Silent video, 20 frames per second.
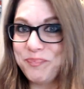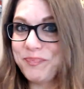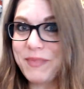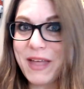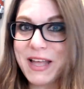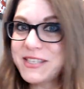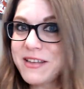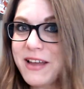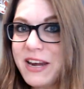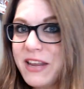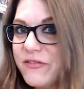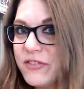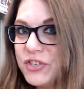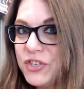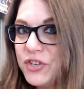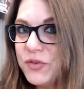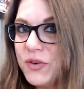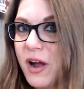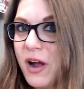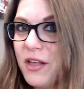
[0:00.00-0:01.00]
That's not even
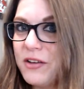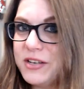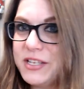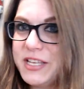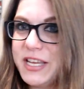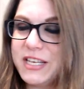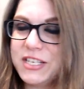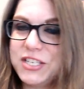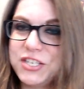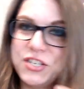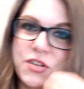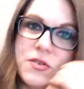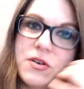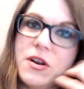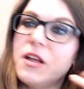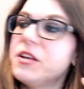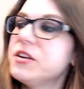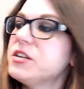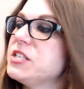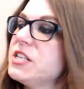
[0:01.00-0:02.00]
two dollars each. two
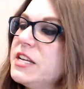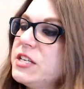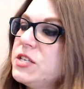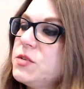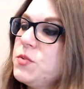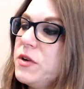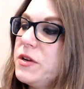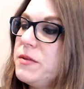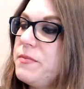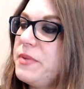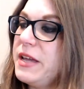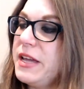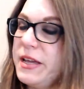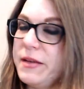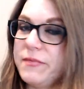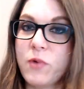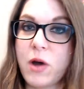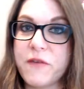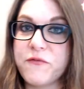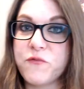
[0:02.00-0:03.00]
dollars each would
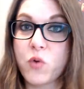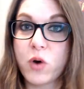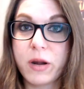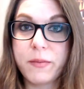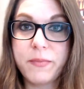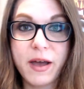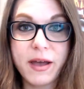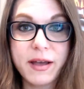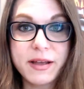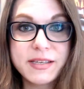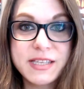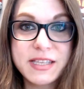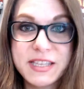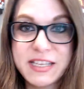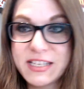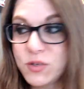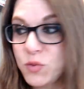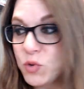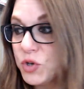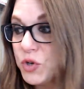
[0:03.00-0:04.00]
be, what, forty bucks, and
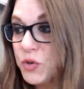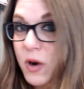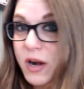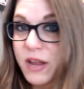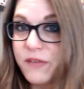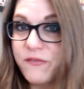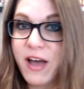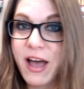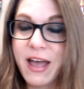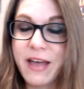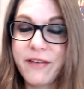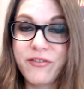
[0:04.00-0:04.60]
these were twenty-five.